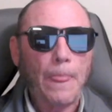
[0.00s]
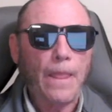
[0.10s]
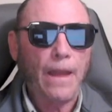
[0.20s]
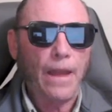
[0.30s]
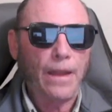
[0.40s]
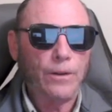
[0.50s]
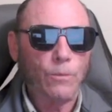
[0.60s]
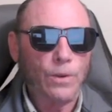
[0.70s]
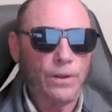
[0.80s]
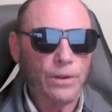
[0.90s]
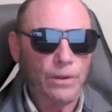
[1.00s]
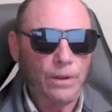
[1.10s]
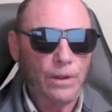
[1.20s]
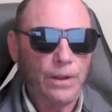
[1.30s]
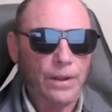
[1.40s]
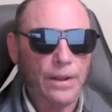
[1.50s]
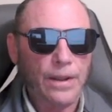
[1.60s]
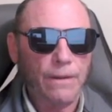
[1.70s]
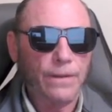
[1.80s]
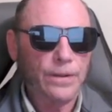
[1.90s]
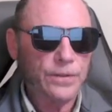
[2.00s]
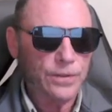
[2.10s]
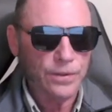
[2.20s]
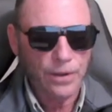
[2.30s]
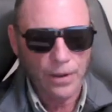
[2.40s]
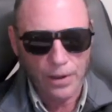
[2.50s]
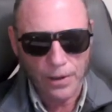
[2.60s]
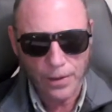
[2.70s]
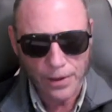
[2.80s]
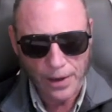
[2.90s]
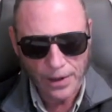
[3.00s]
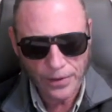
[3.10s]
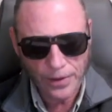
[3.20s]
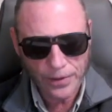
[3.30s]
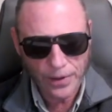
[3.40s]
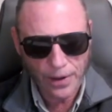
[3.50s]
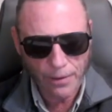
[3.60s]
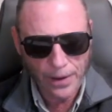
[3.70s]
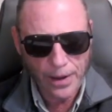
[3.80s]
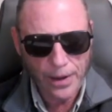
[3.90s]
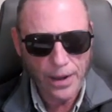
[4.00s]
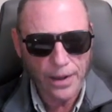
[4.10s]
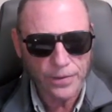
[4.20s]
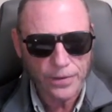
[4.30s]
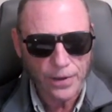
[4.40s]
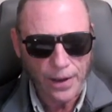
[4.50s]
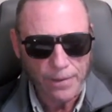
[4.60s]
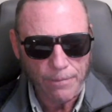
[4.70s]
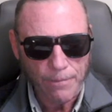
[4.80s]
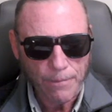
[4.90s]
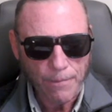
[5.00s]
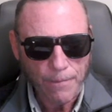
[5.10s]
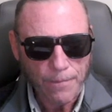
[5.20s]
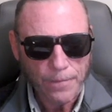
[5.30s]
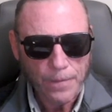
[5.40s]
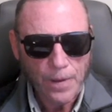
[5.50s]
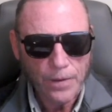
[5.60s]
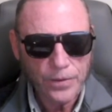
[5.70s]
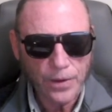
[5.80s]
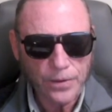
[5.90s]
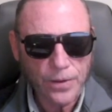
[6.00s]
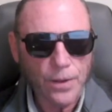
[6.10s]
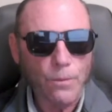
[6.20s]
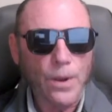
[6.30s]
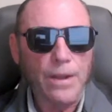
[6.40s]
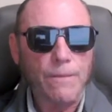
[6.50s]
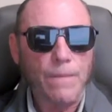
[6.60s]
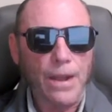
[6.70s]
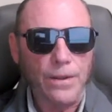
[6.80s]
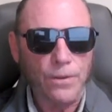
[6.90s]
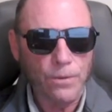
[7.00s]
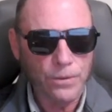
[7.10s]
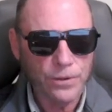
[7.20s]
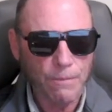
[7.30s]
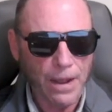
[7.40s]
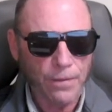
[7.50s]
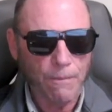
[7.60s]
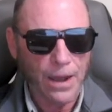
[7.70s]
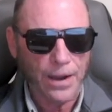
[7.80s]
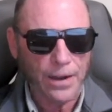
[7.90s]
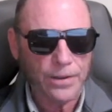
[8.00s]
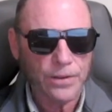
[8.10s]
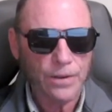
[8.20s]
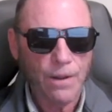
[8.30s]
and will give us the necessary insight such that we may use mathematics